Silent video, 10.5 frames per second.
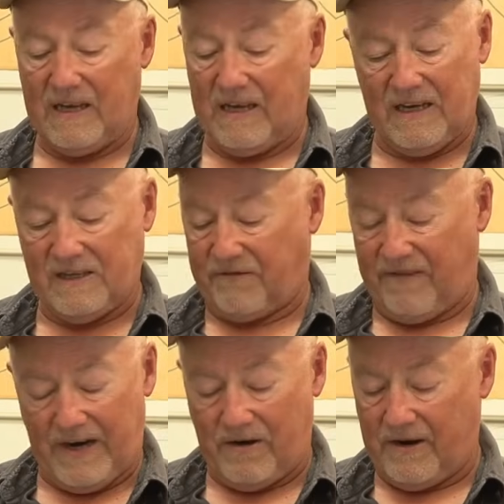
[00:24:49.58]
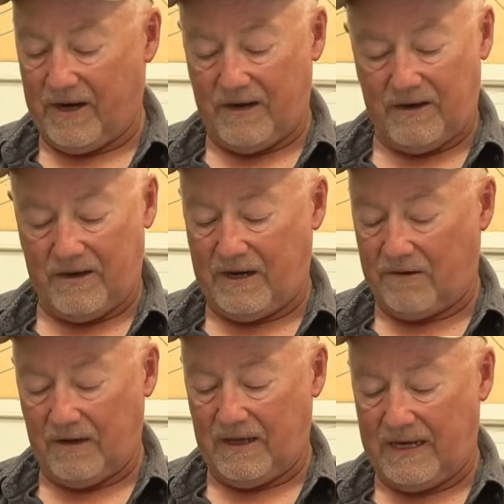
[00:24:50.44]
is very good. It
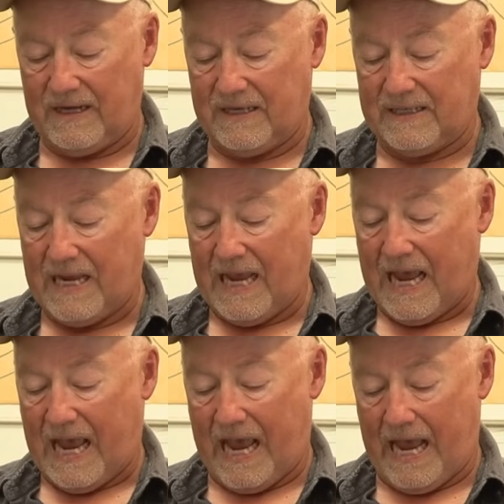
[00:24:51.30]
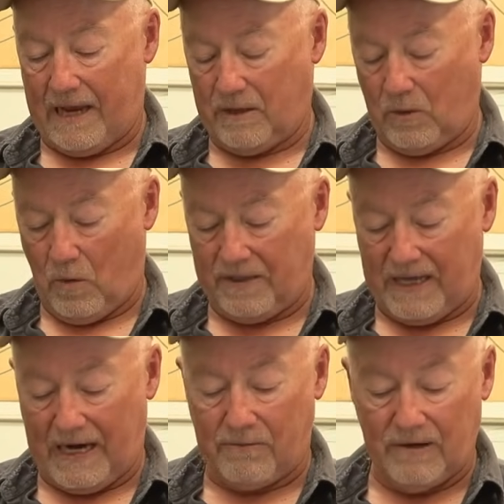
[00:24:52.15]
really is. And the one
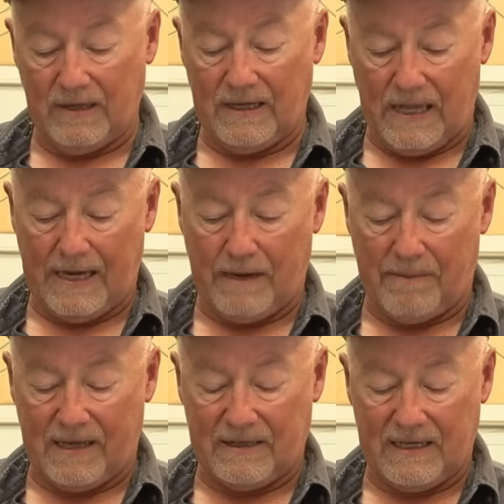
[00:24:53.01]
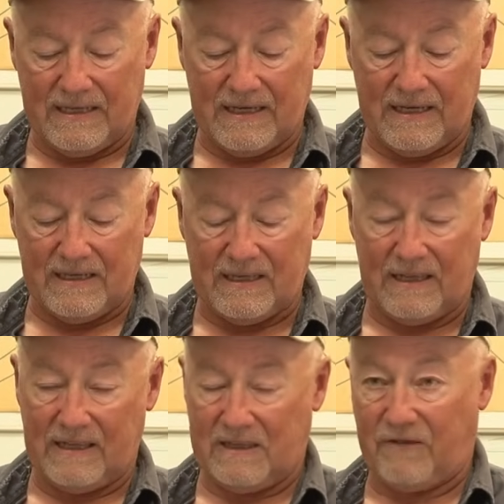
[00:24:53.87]
thing I really like about these is
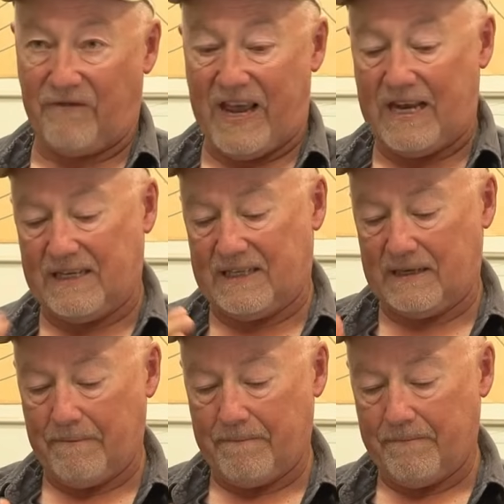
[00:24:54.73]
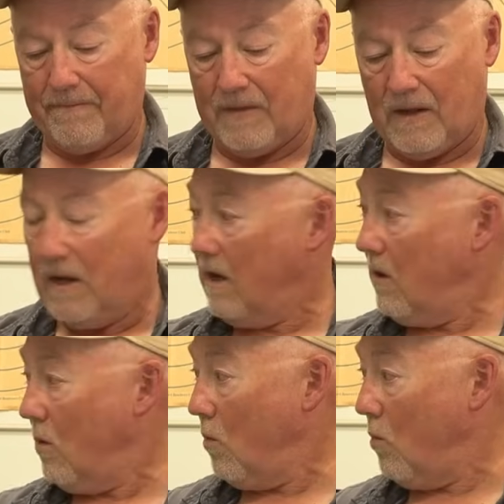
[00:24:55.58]
that this face,
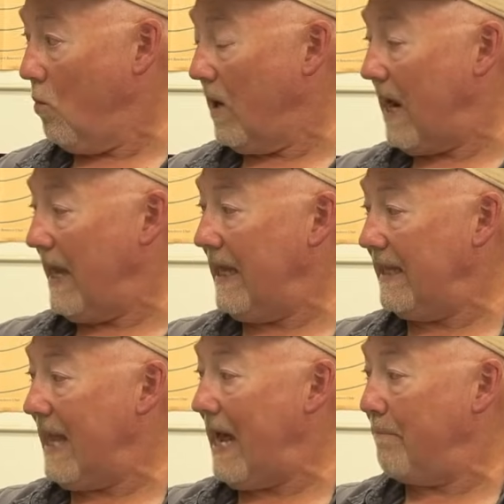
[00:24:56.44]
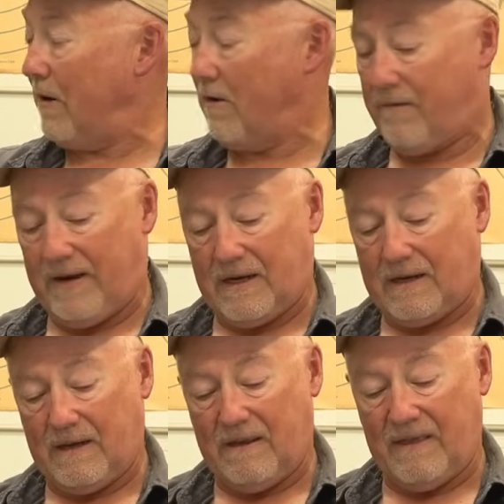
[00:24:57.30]
when I get that
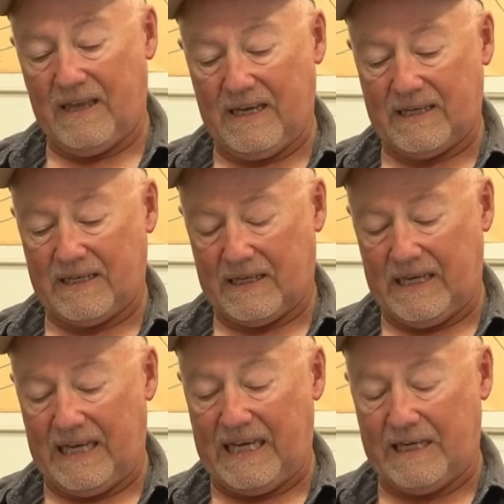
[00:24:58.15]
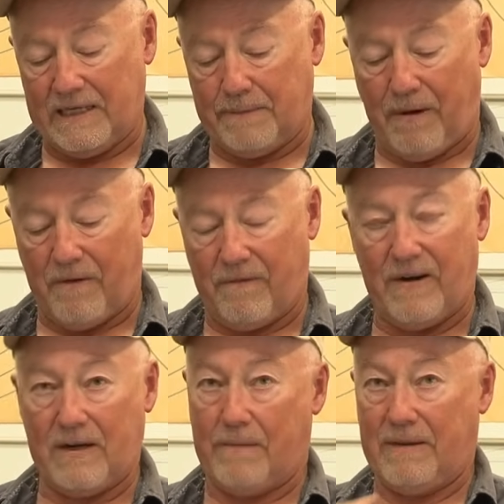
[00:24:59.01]
perfect, this is
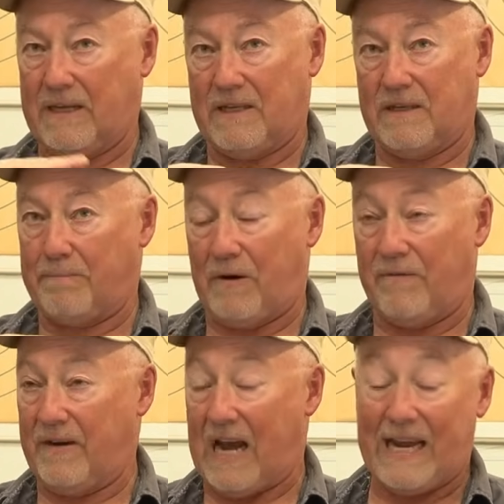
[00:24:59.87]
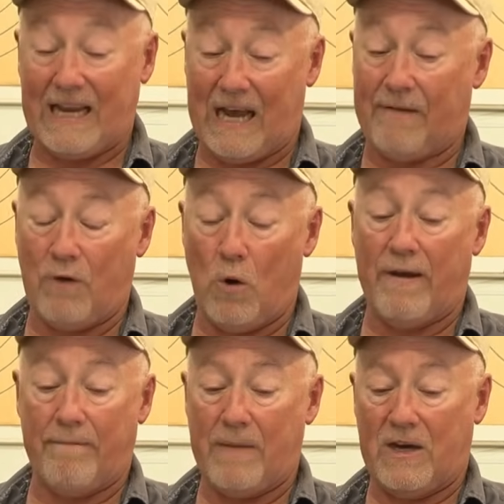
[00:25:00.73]
perfect. I mean, it's as perfect. I have no
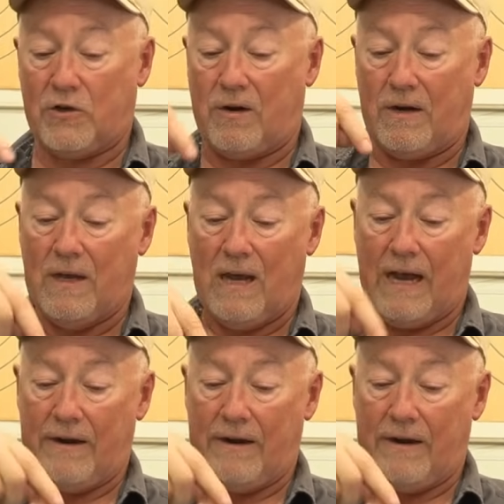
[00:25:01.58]
way of measuring. I